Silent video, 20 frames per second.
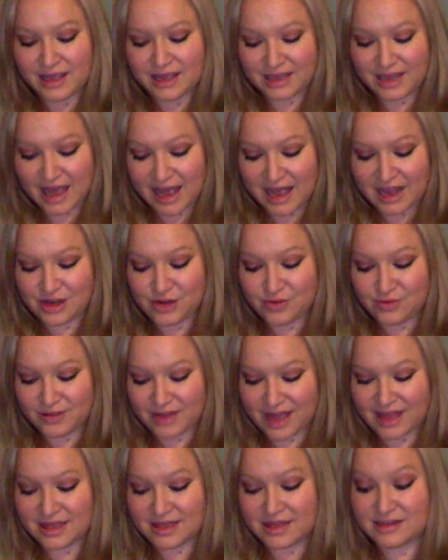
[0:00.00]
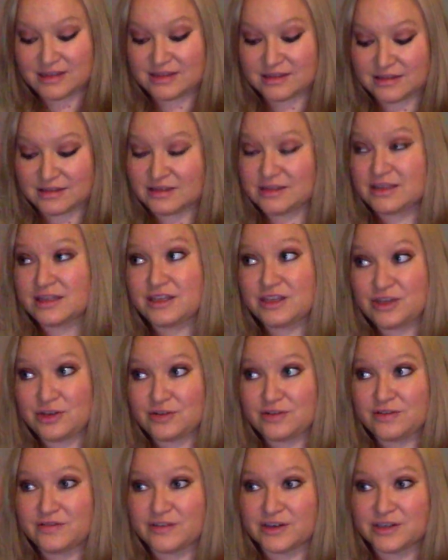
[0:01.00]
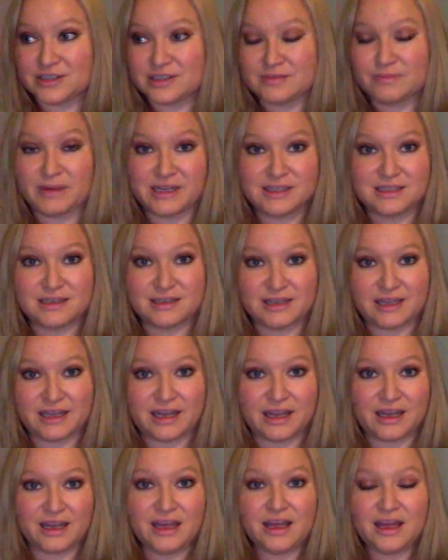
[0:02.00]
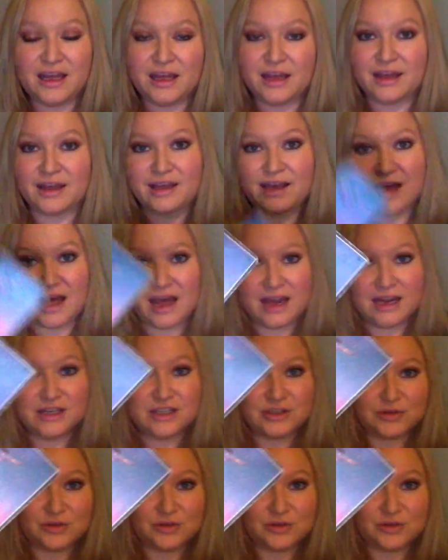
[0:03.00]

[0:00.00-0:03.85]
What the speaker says: Can you let the universe basically guide